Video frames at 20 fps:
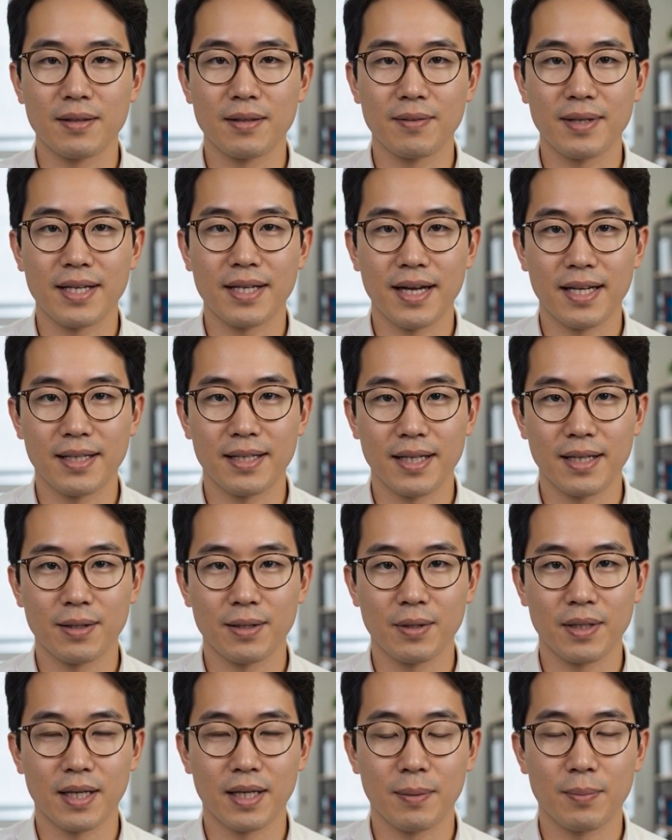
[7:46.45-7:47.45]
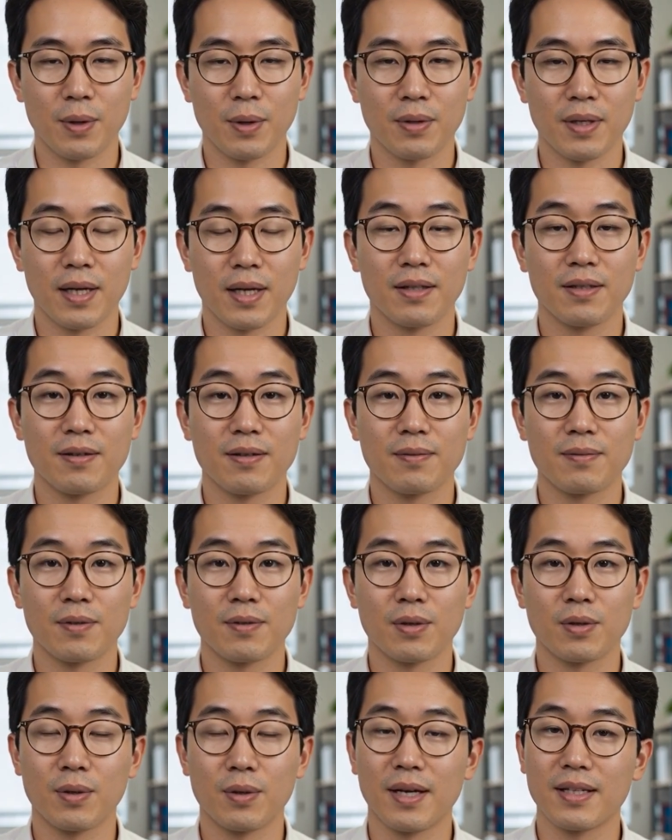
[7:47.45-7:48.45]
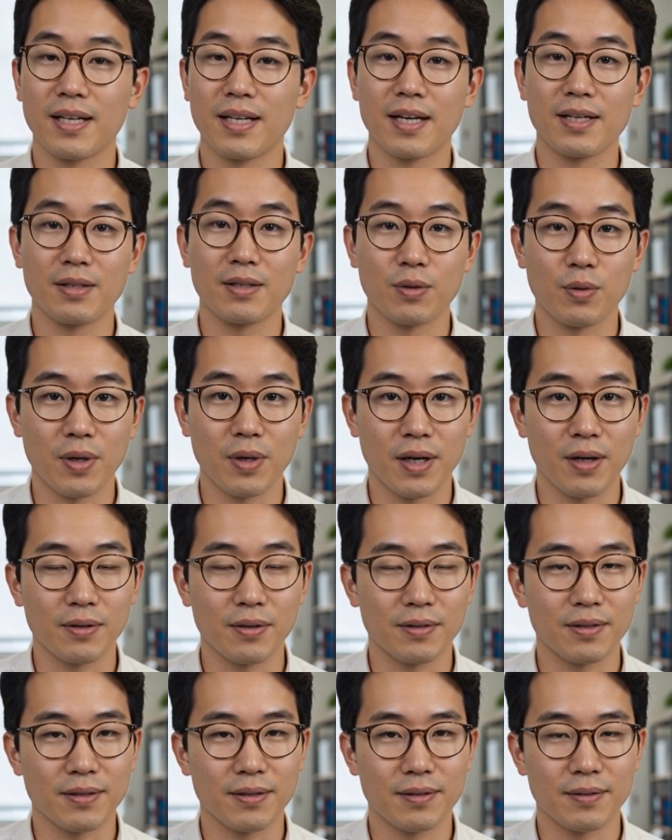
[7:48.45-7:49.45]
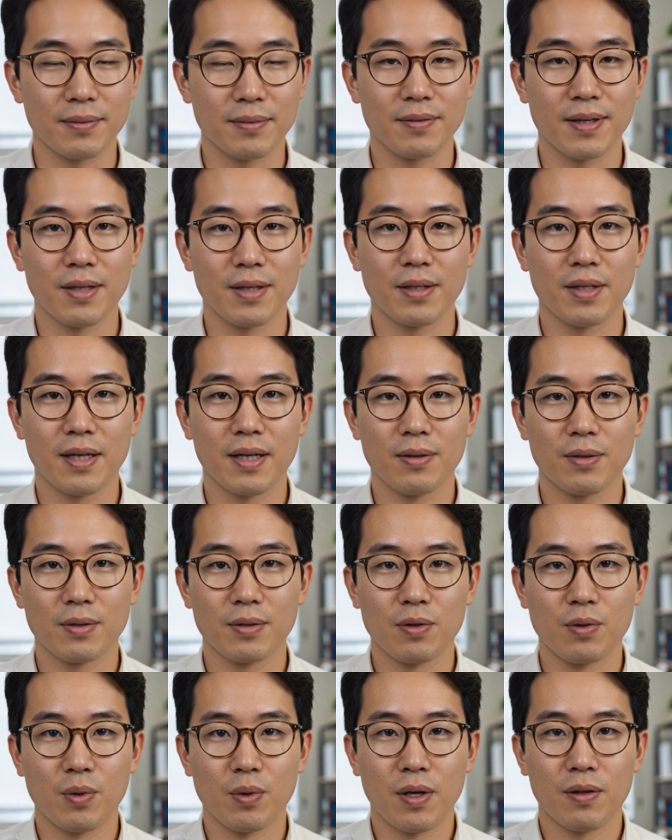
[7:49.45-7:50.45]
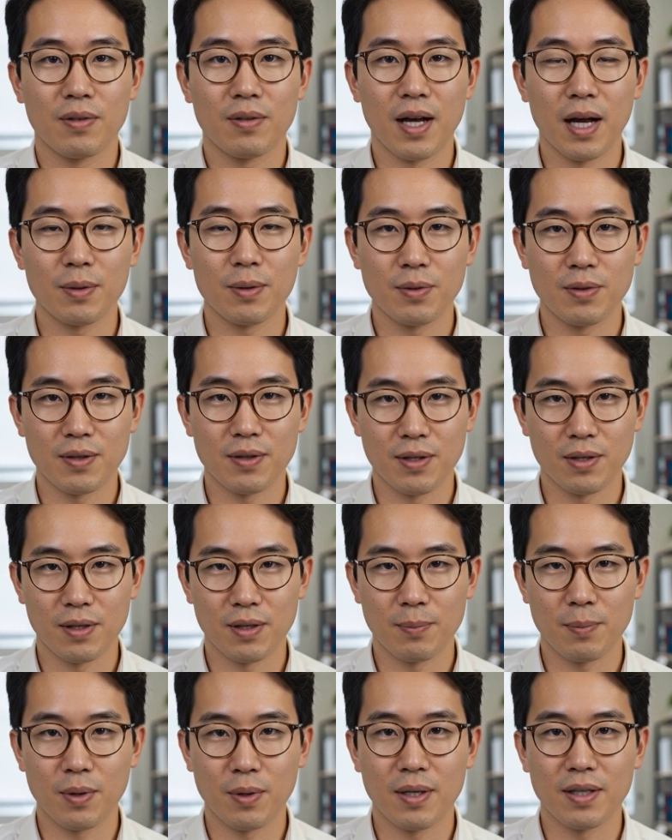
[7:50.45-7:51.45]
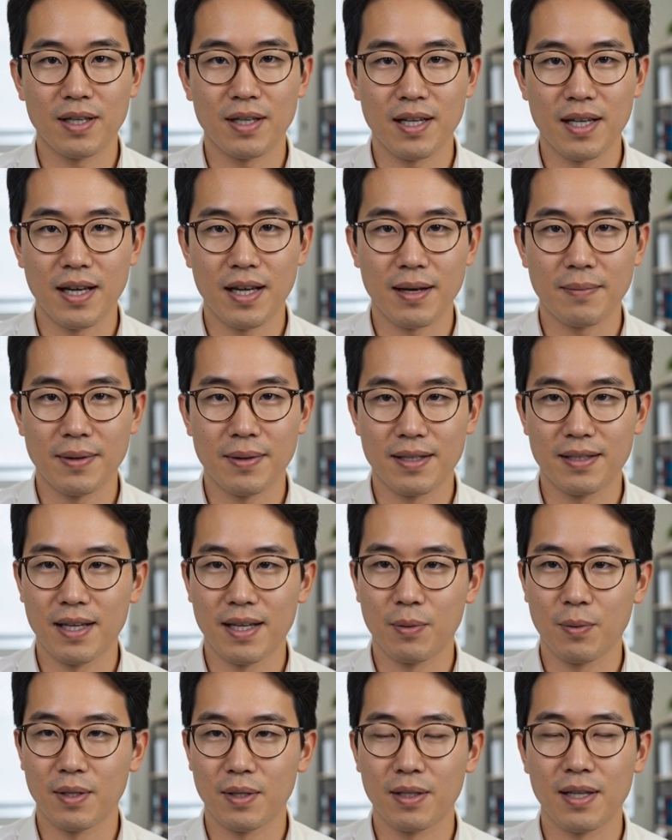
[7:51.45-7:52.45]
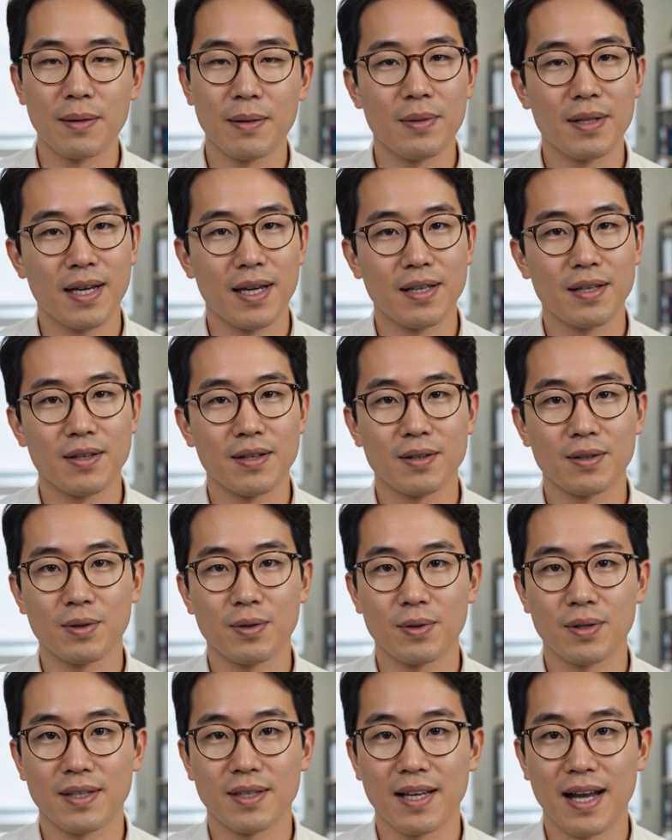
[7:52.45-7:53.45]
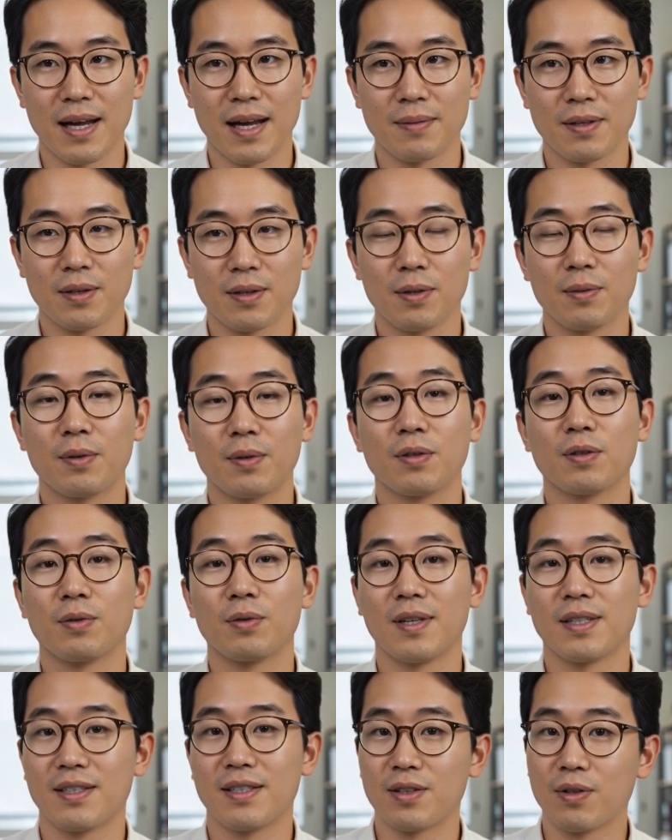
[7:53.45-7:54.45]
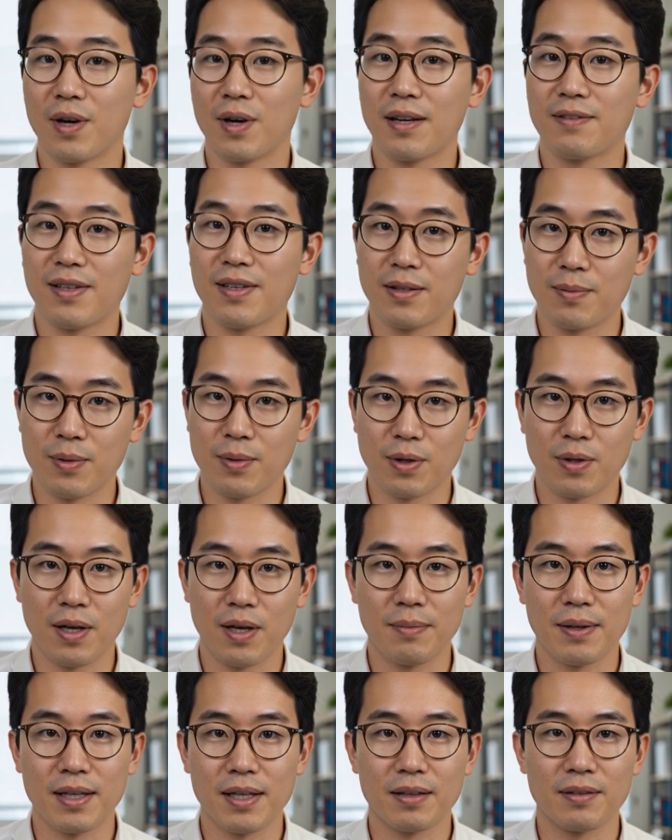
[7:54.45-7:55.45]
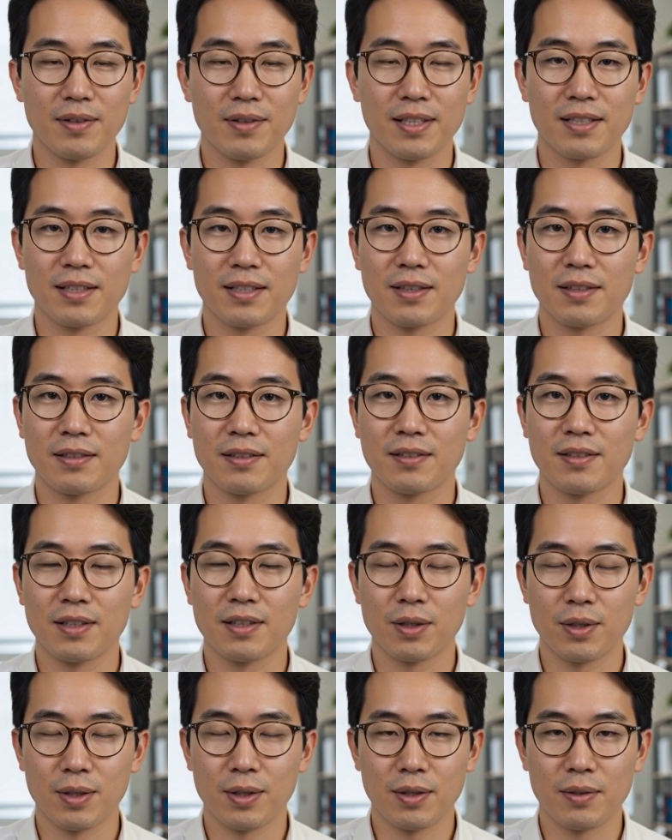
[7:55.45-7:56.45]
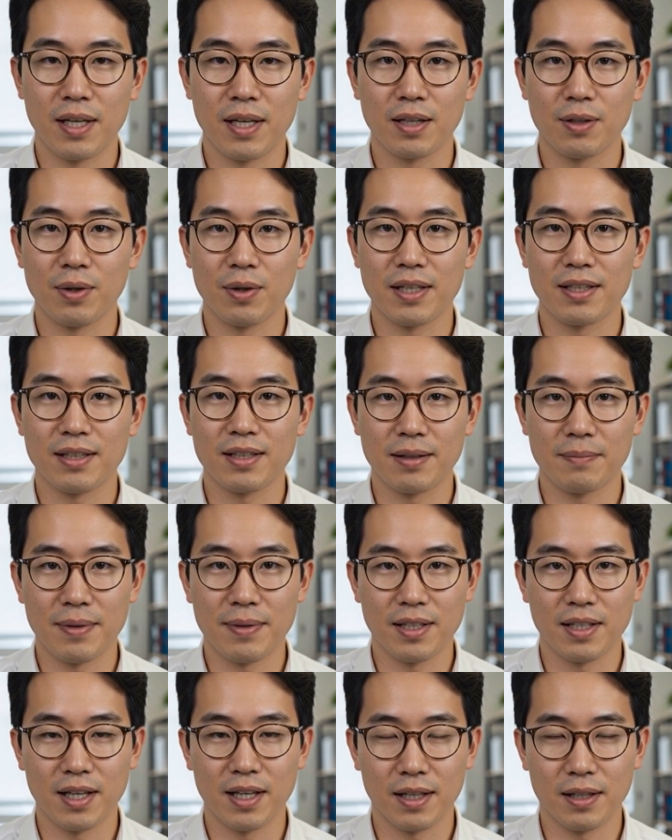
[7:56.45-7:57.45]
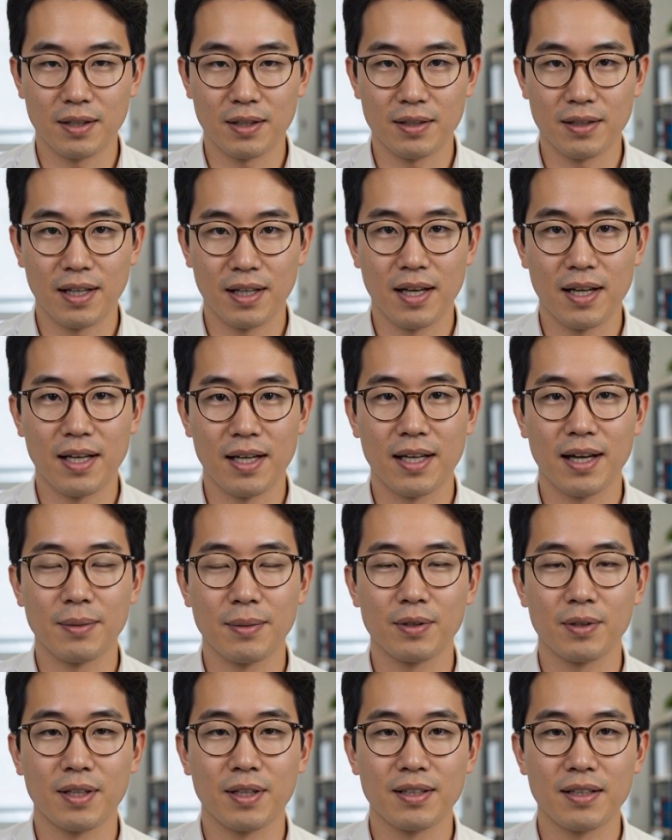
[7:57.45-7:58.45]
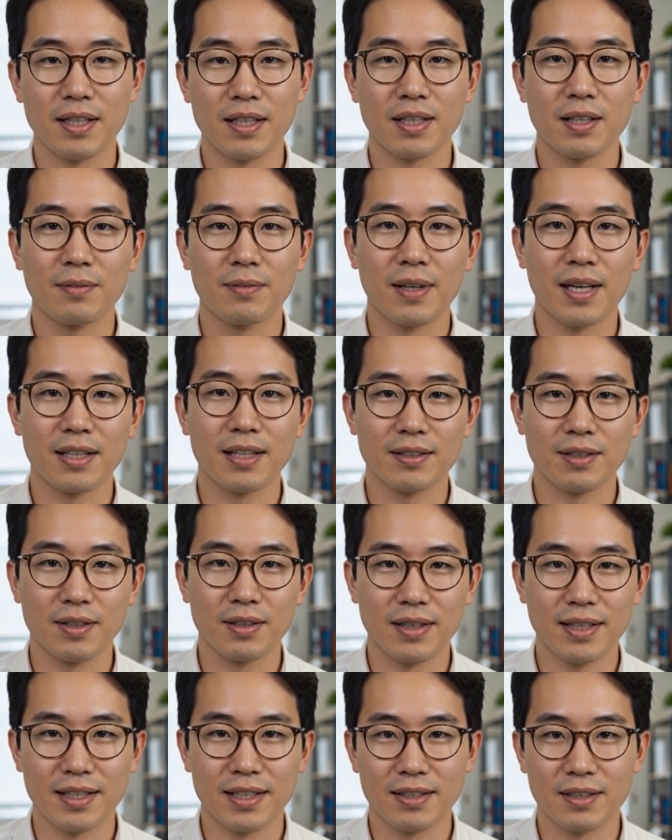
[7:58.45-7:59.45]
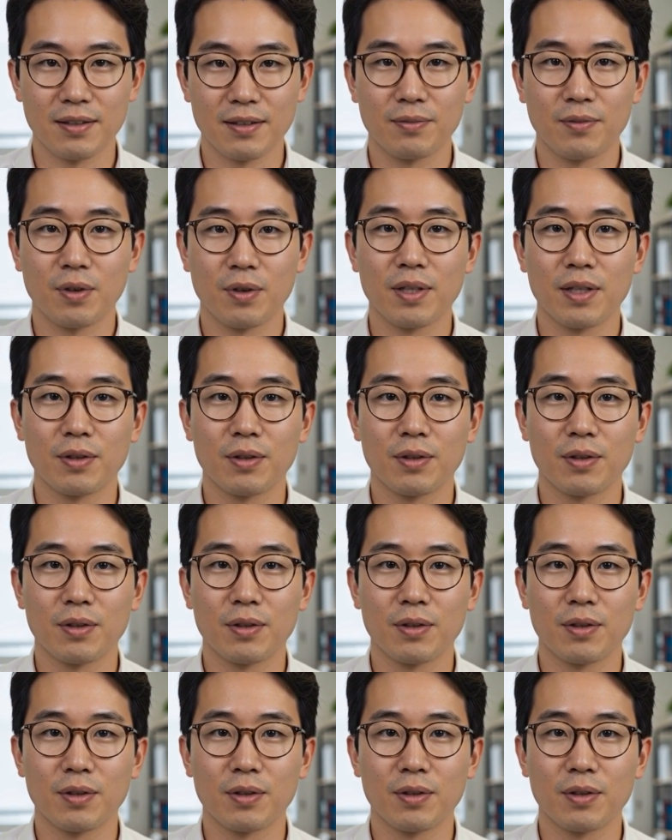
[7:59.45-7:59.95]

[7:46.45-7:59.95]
VKD 3D Proton's full DirectX 12, feature-level 12 Tabu 2 support means that Windows applications using the absolute most recent graphics programming interfaces, including ray tracing and mesh shaders, have a translation path to Linux's Vulkan